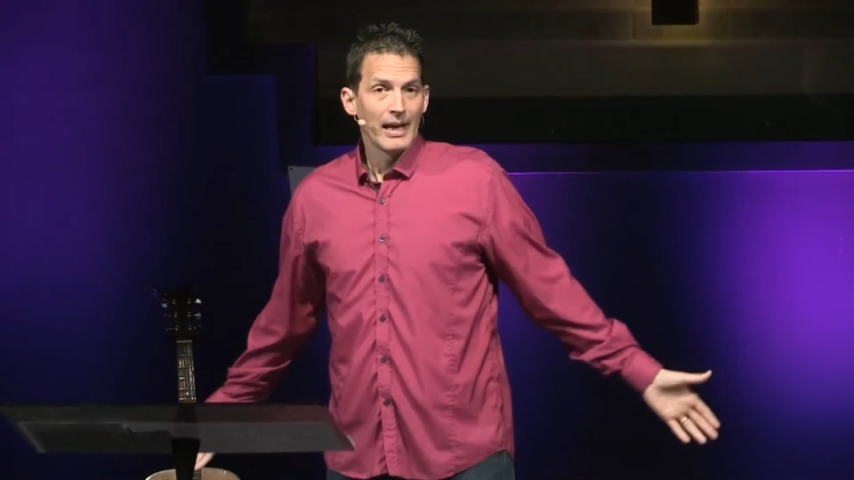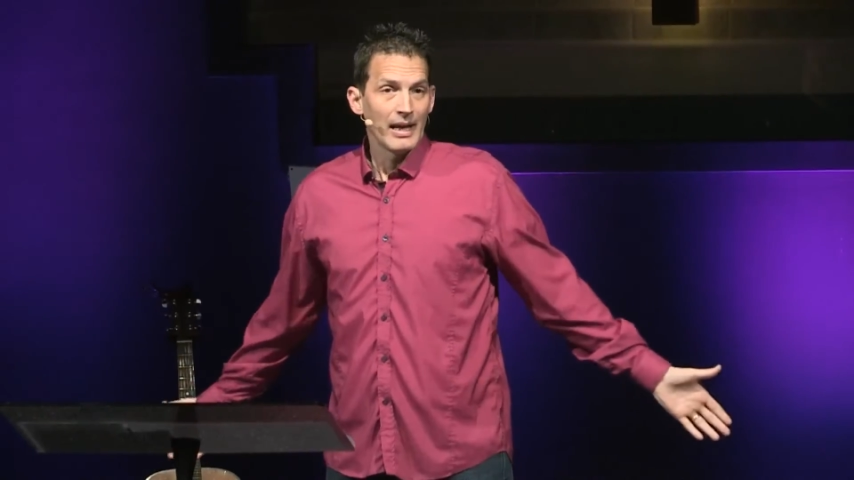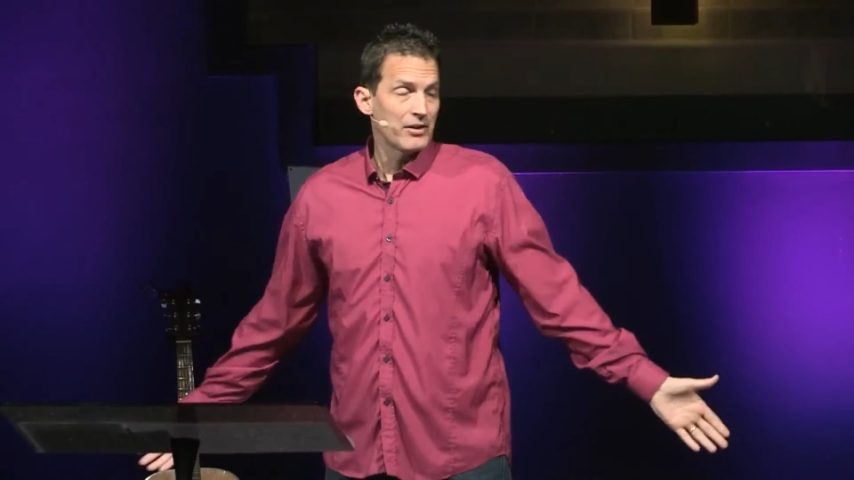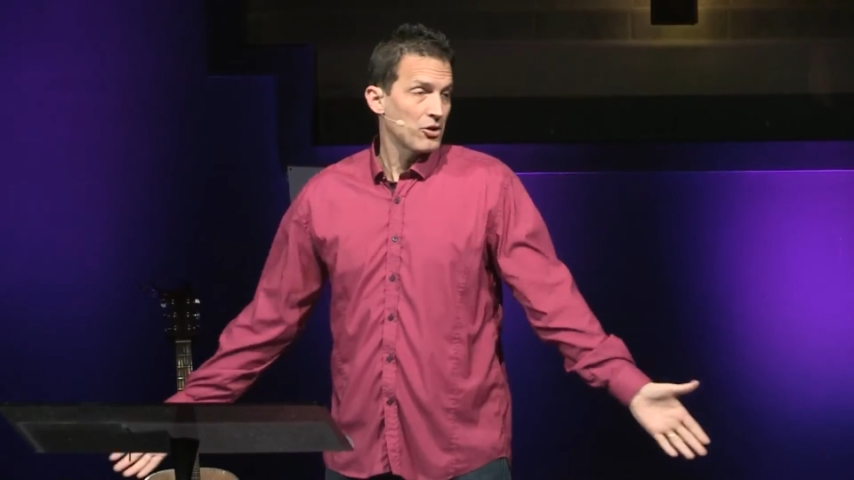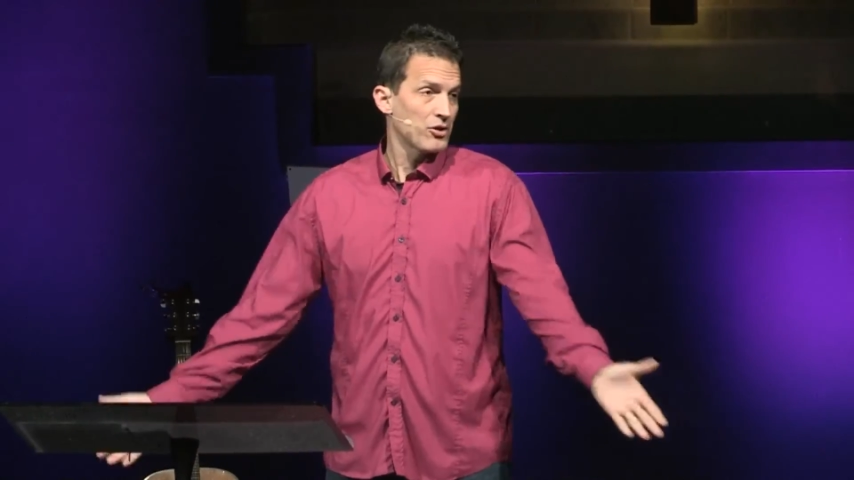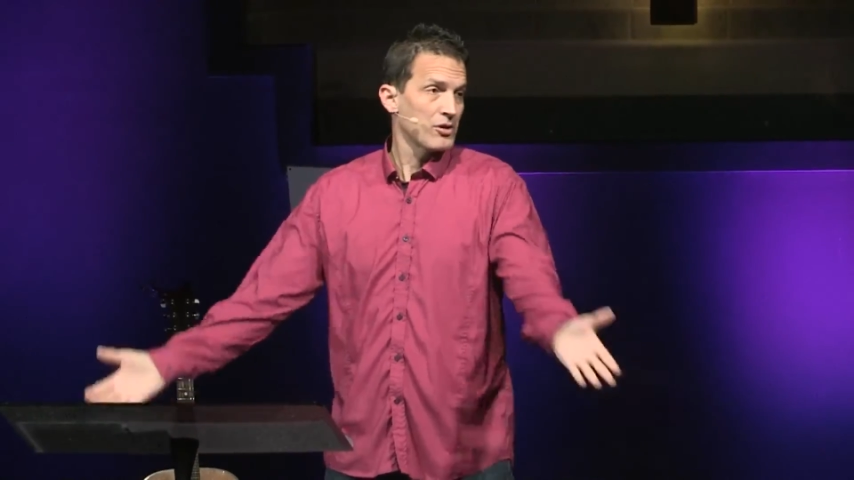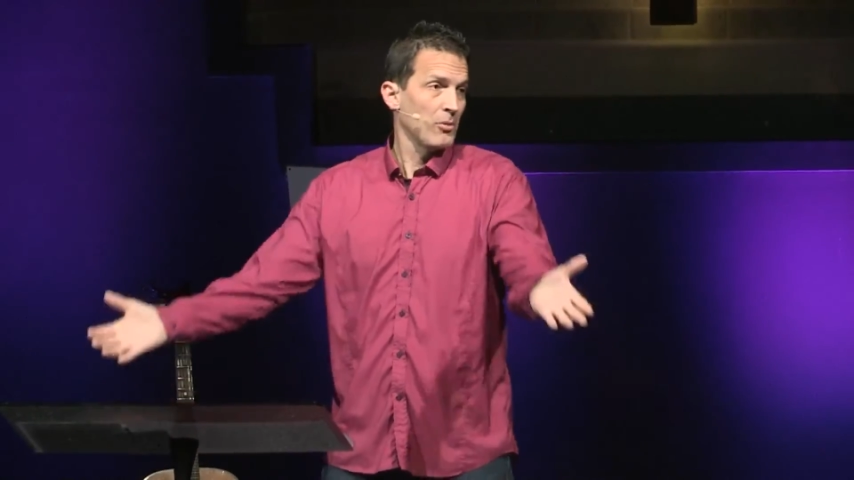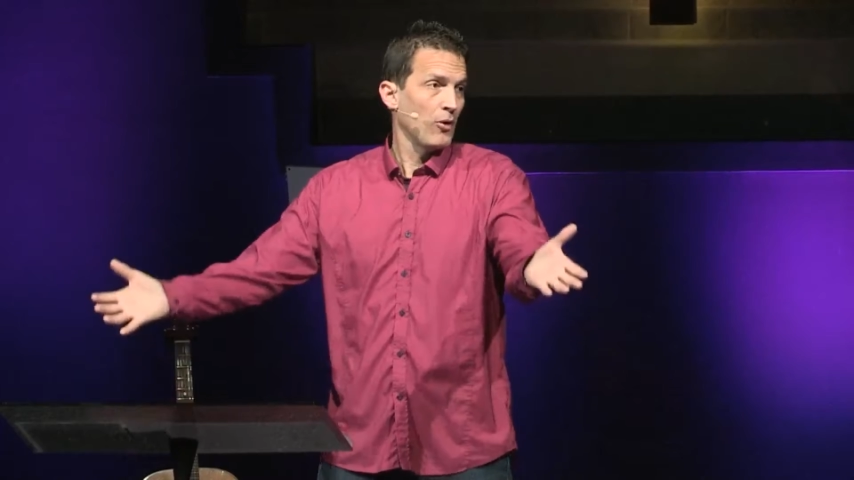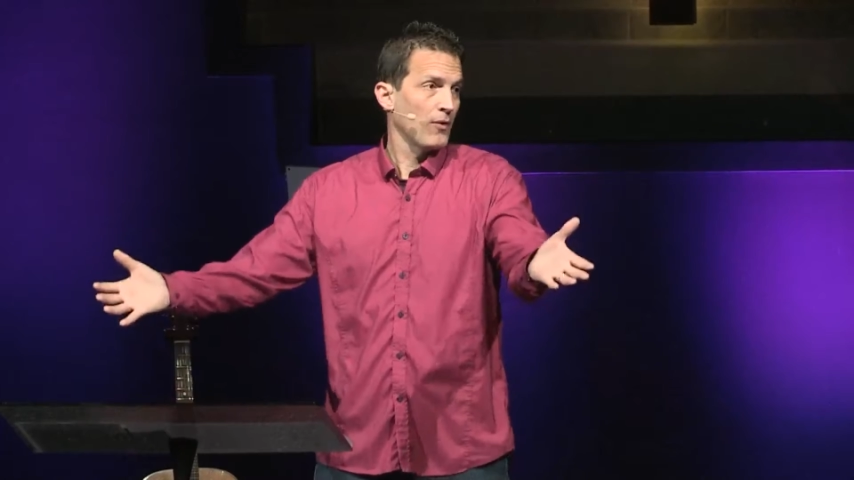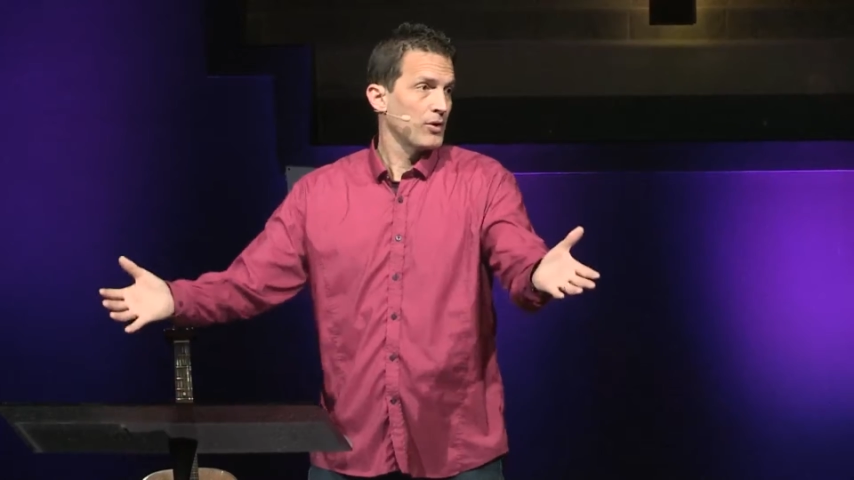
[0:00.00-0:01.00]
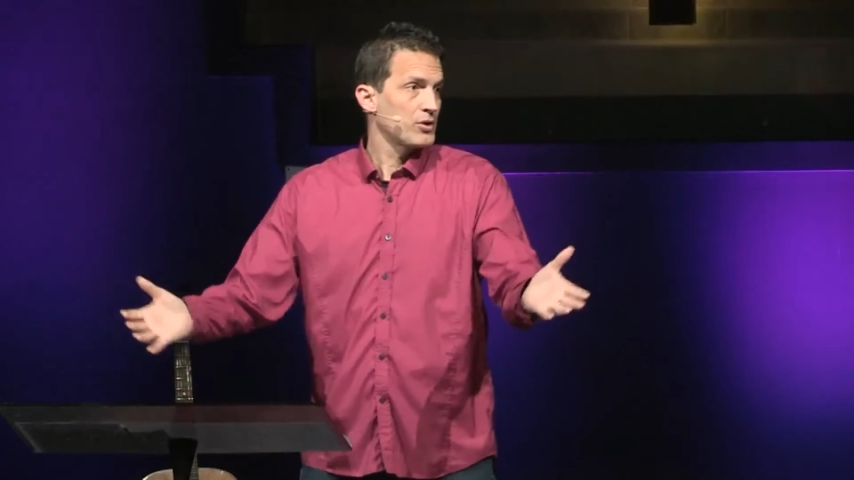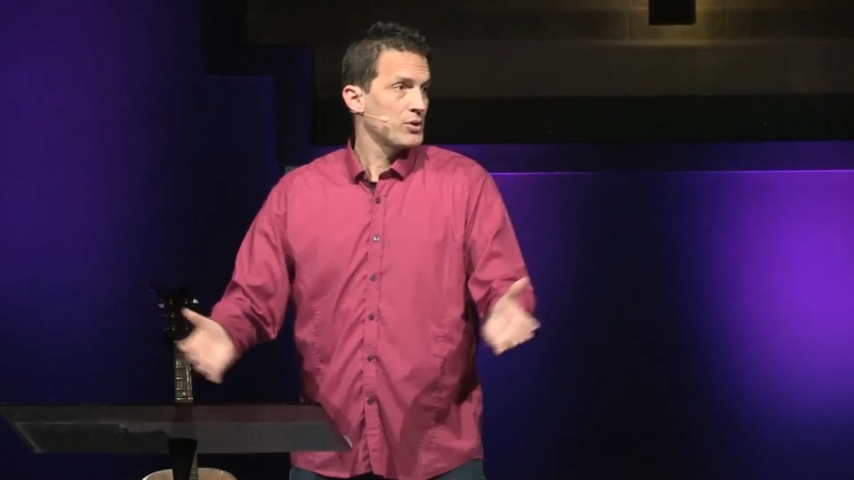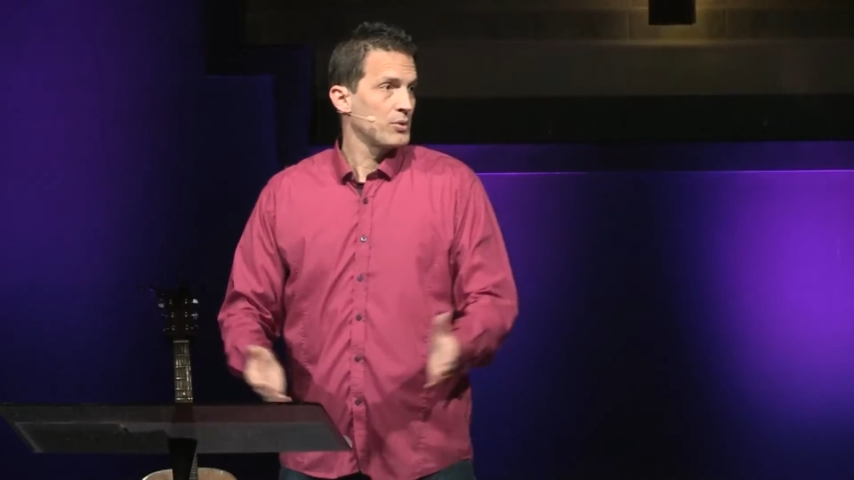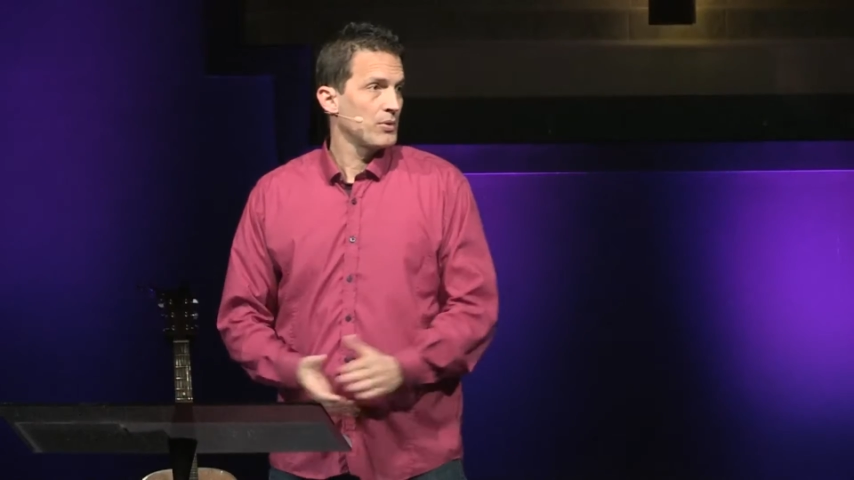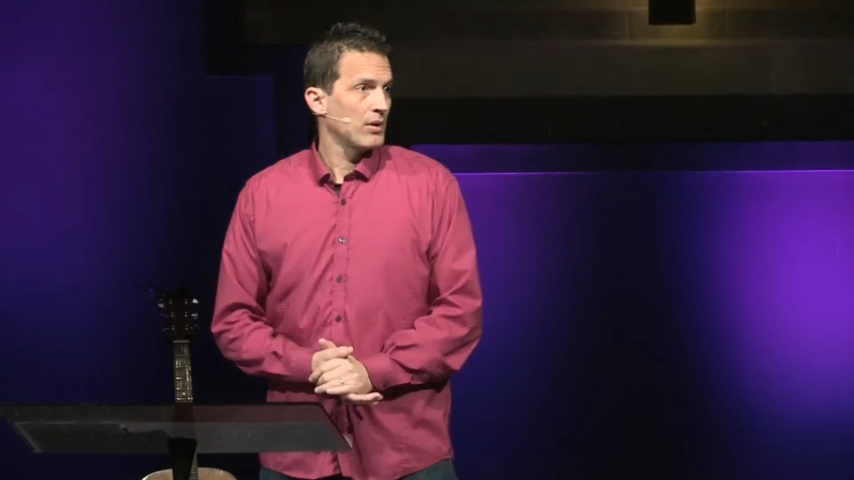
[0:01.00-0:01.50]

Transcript: he turns them over to the